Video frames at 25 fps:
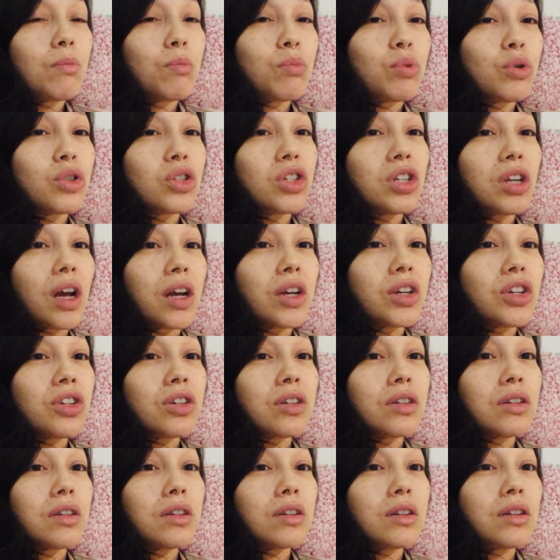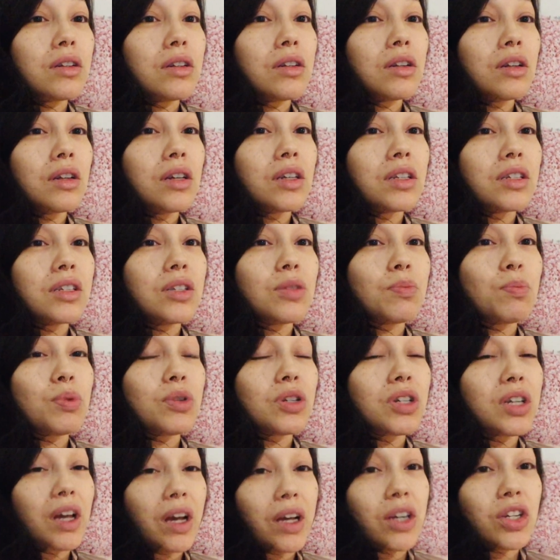Projection is
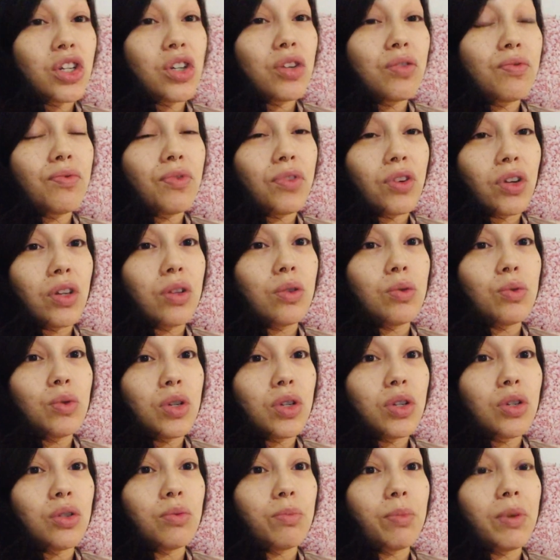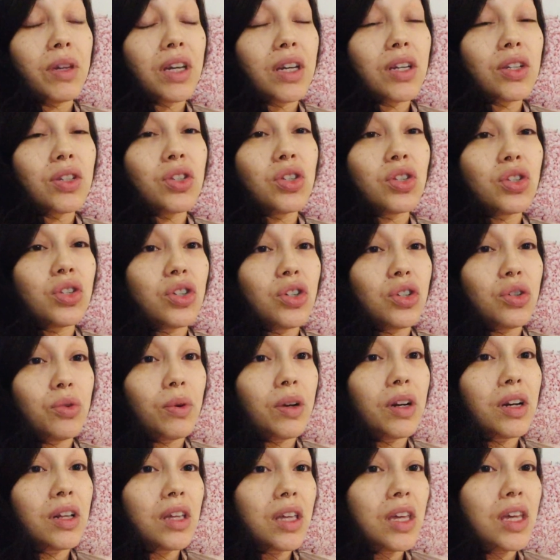protection for you too, because do you
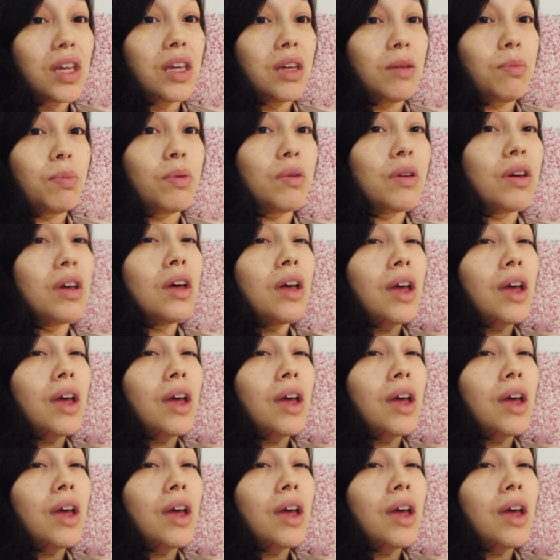want to keep